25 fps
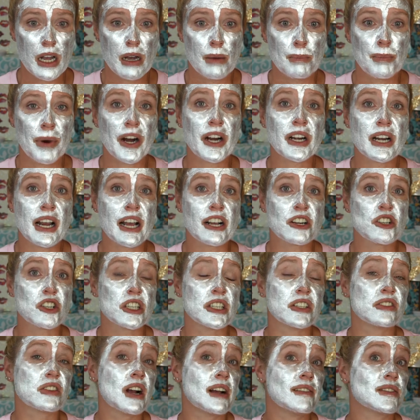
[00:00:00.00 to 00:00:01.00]
bart
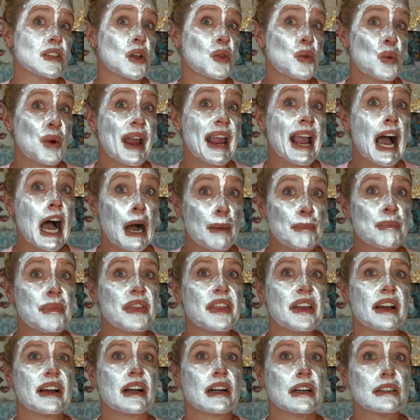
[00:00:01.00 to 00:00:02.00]
actually drives all the way up
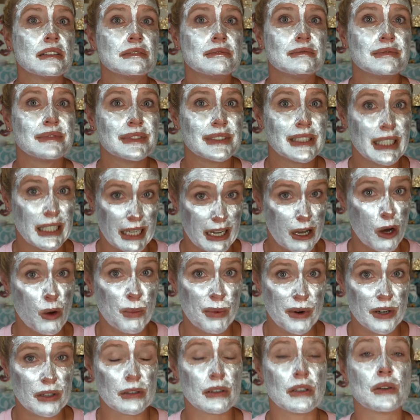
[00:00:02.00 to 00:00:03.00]
there to help
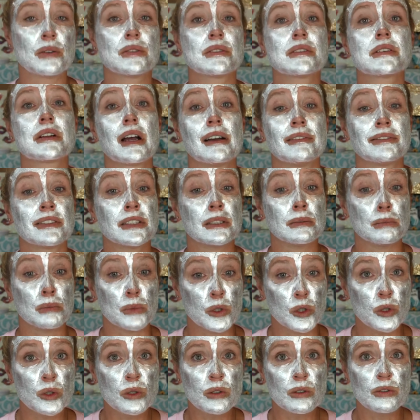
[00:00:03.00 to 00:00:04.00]
her load stuff to
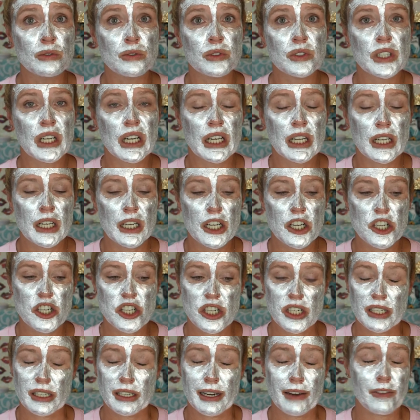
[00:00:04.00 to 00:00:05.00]
move
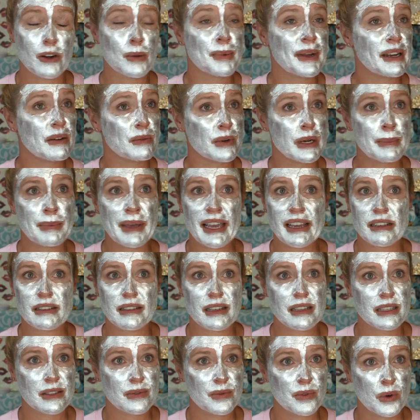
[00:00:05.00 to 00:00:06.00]
she never pay, repays
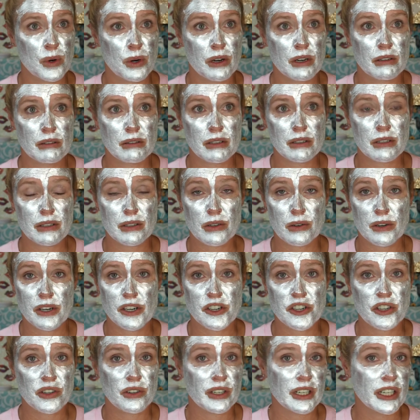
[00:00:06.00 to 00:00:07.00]
us for the
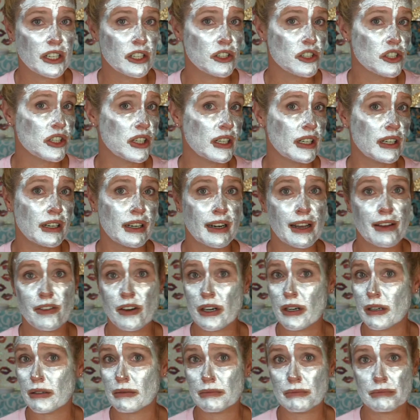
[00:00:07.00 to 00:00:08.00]
storage unit she
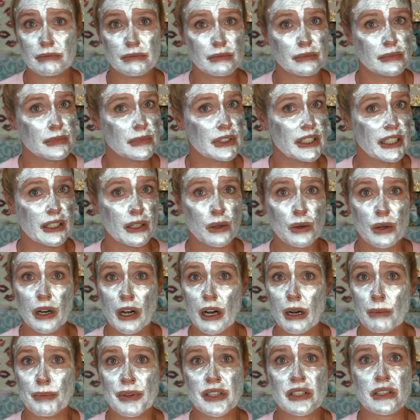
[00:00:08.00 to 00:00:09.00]
never you know,
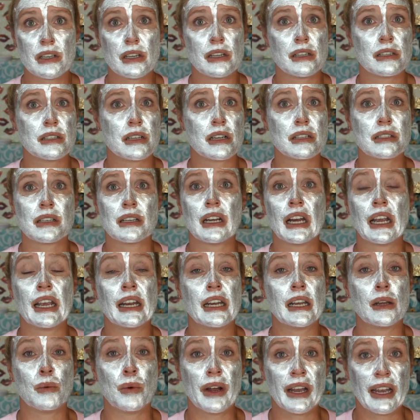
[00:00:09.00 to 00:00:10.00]
compensates us in
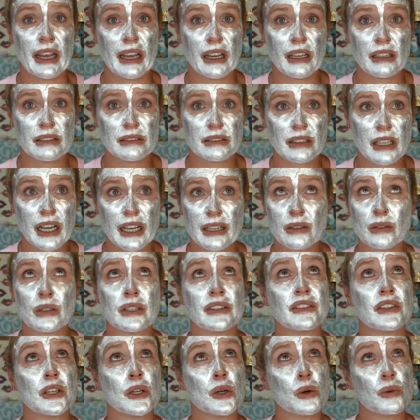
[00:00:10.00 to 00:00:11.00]
any way. I don't
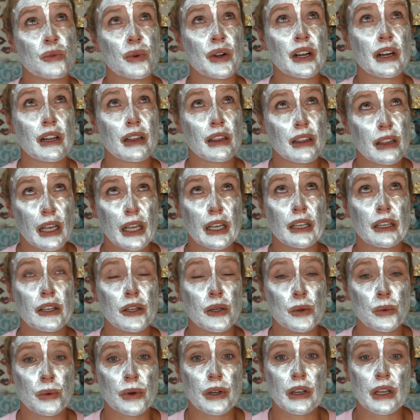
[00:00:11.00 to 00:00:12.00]
even know if we got a thank
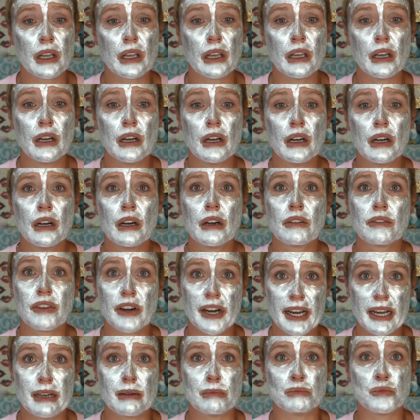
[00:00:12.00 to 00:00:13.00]
you really for
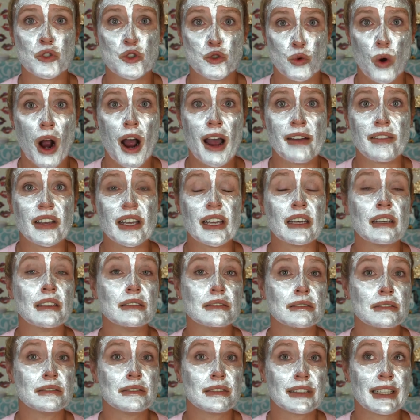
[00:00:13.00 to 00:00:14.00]
him
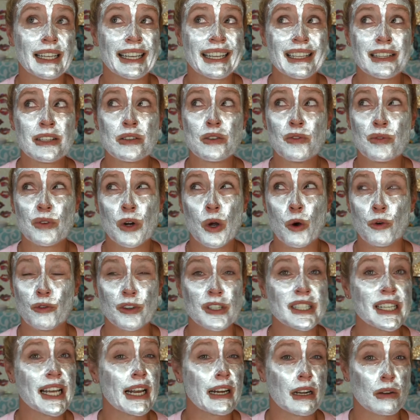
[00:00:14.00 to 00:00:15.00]
driving. Like it's a
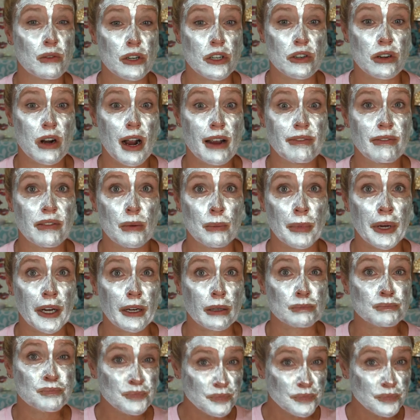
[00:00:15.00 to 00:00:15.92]
over 10 hour drive from here